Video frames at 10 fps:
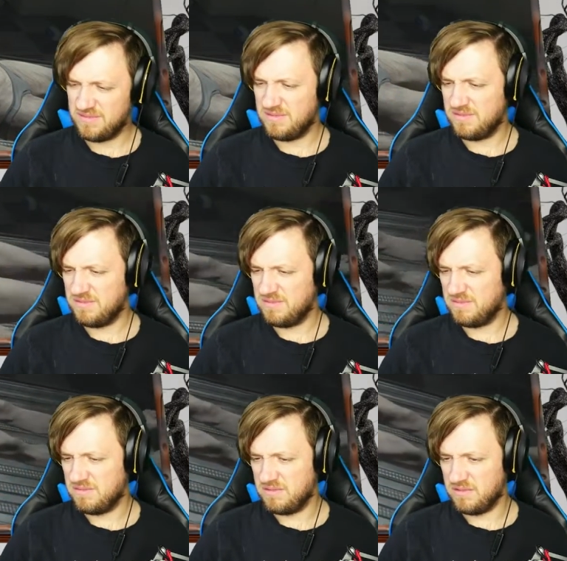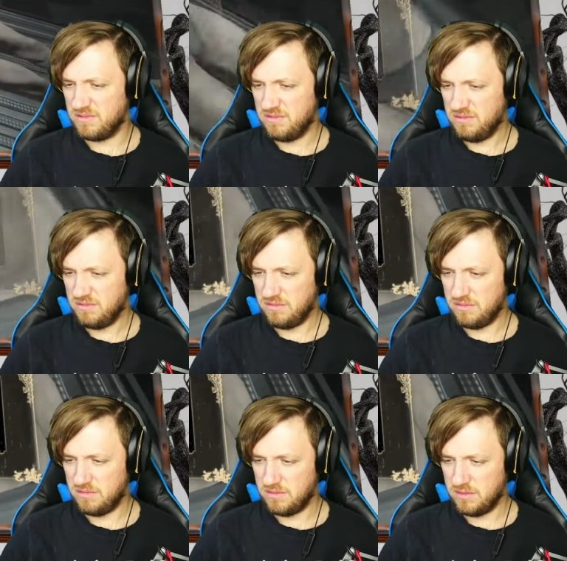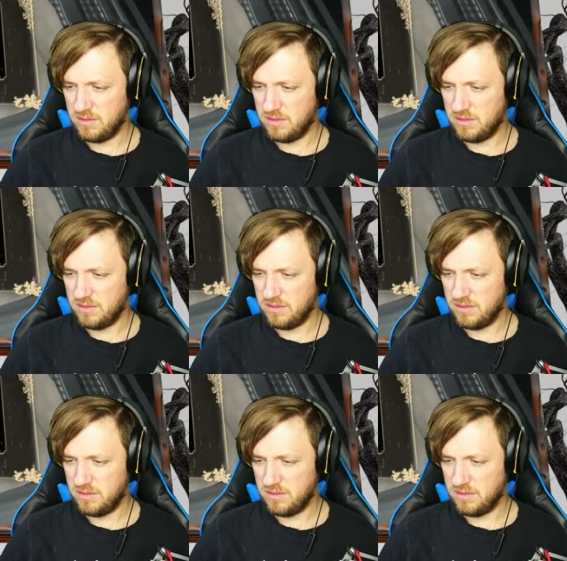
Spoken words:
Nobody speaks.